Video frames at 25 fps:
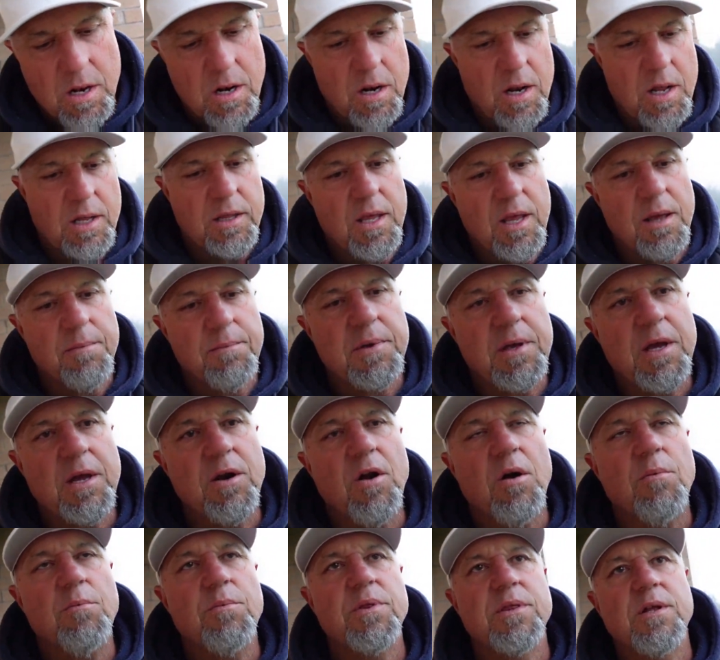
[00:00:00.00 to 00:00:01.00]
Let them get
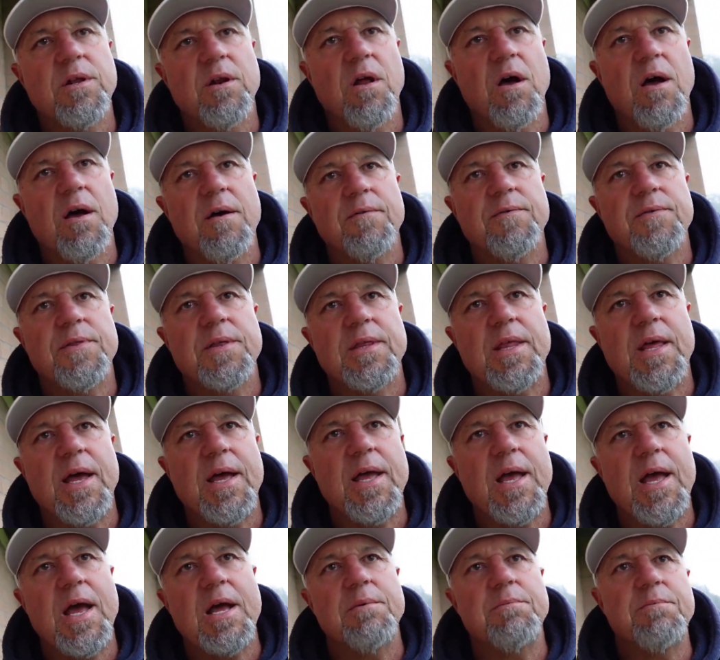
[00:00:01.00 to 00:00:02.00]
on with the life that
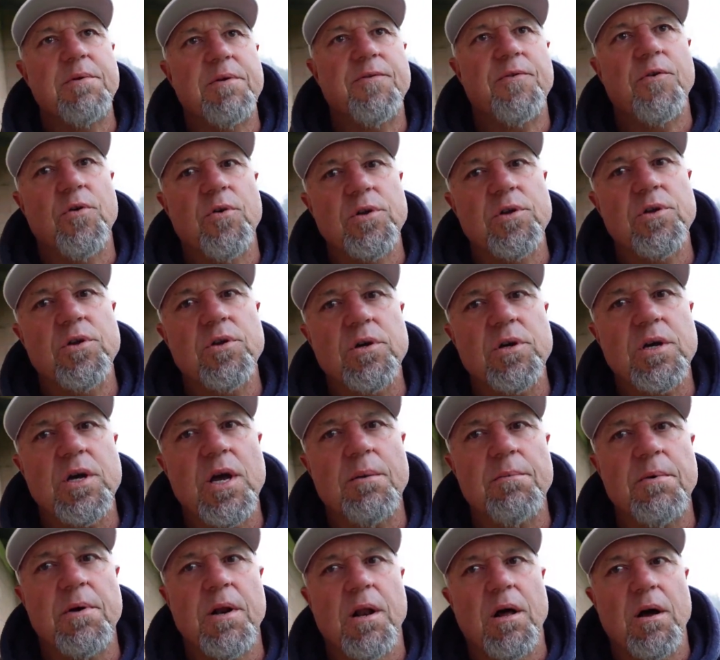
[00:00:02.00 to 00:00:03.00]
they had before you
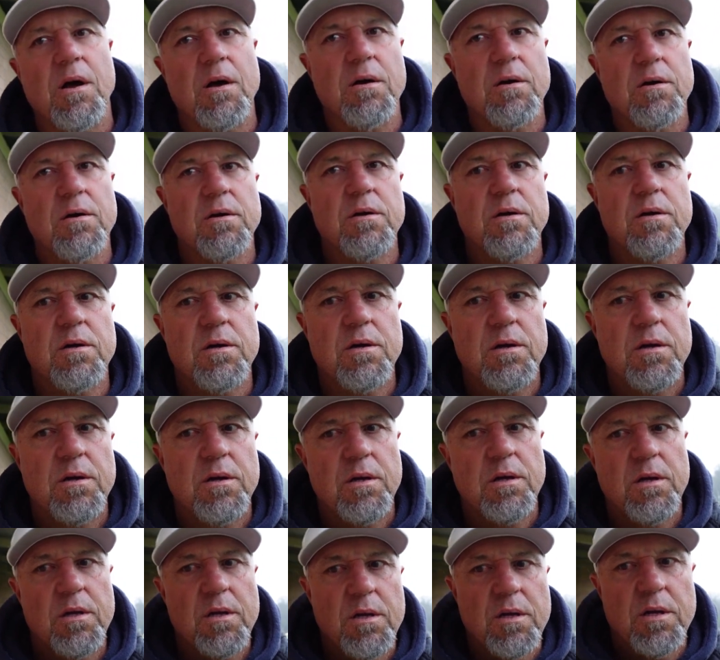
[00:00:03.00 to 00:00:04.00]
come along.
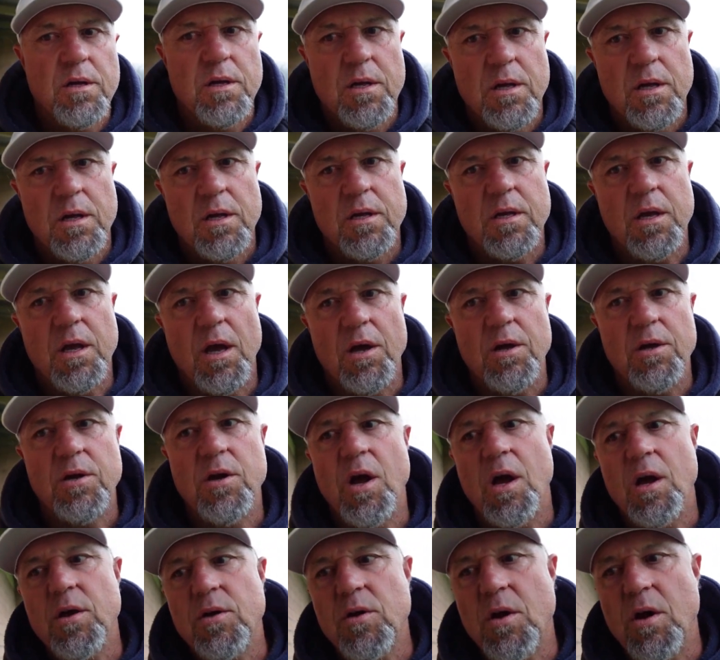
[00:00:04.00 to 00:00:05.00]
Go
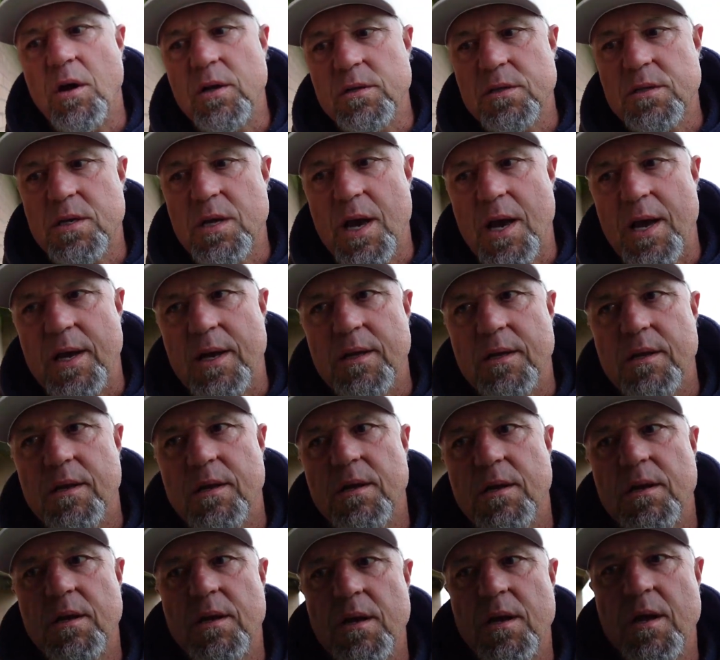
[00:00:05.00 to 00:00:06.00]
no contact,
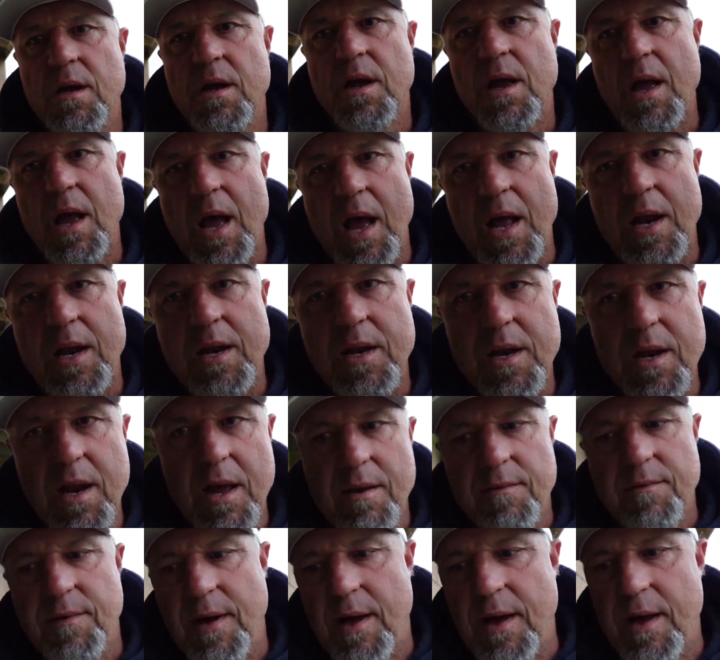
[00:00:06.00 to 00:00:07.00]
and
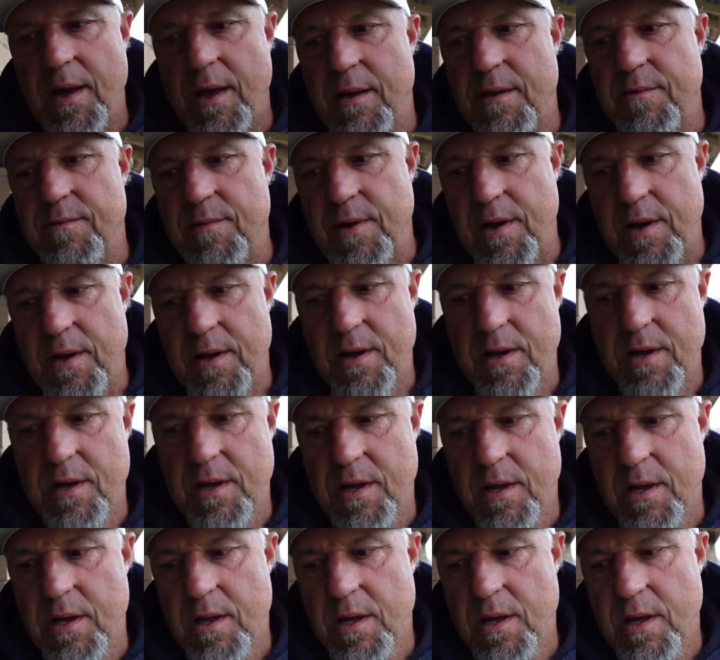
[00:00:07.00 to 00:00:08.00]
never ever
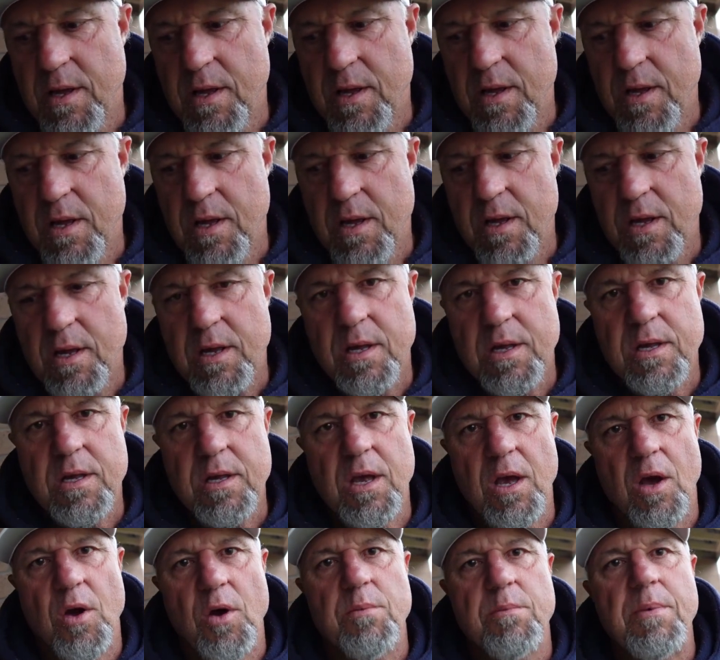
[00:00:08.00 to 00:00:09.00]

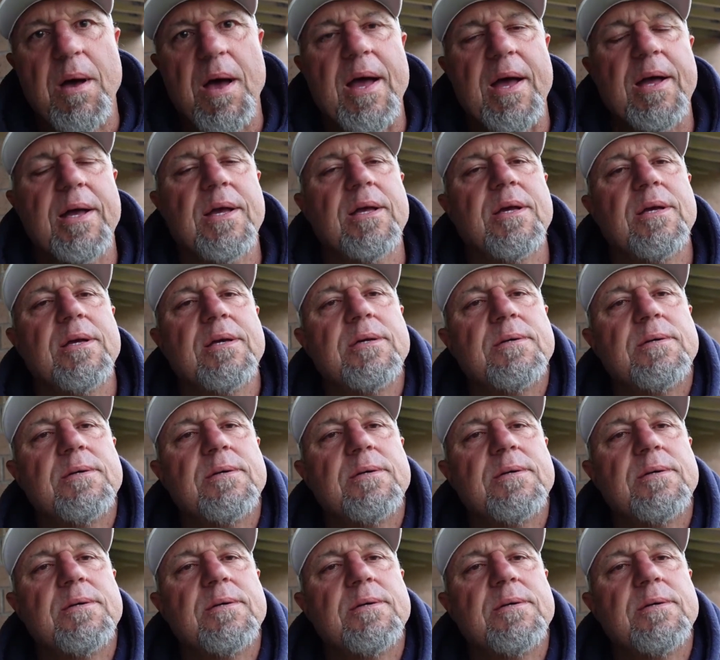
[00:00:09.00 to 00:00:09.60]
go back.